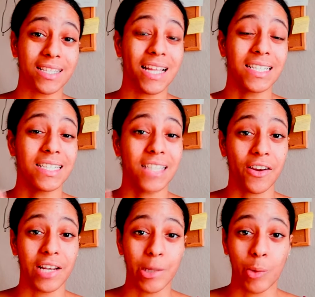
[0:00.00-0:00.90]

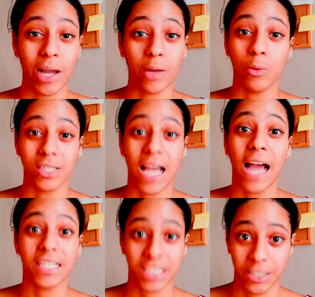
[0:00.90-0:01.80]
necessarily why it was
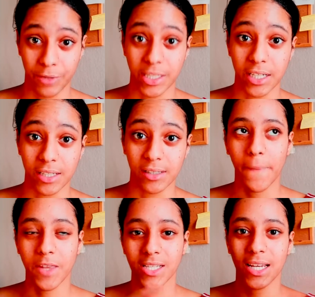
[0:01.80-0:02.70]
actually written.
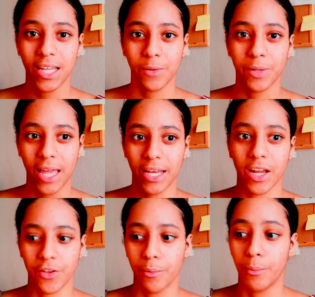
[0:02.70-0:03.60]
Does it link with any
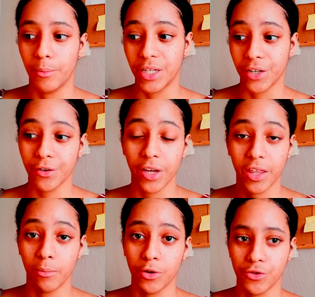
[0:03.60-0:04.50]
other material in
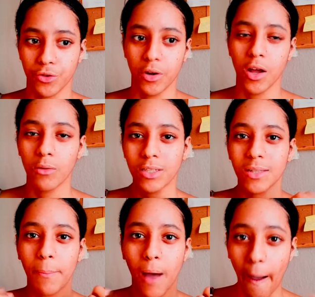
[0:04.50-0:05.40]
the module? What's
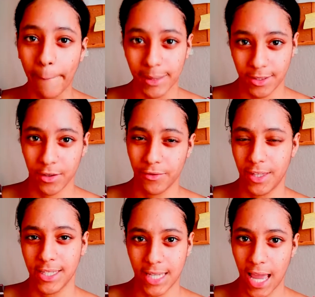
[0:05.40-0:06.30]
the purpose of
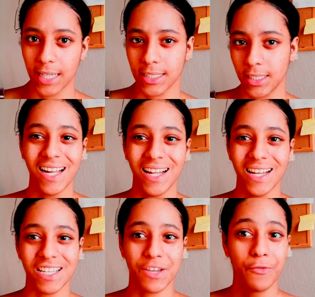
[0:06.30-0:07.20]
this text?
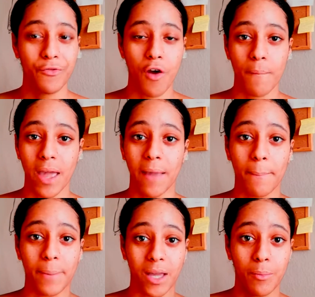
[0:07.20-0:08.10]
Is it from a
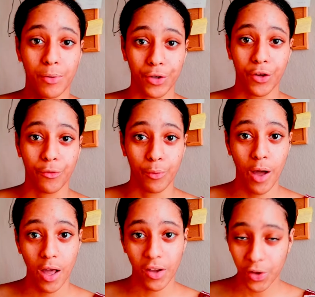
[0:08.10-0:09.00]
bigger body of
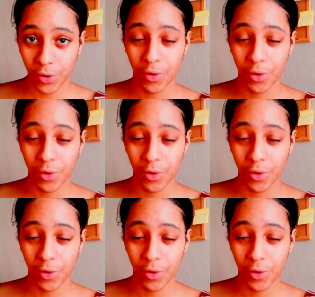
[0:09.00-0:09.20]
work?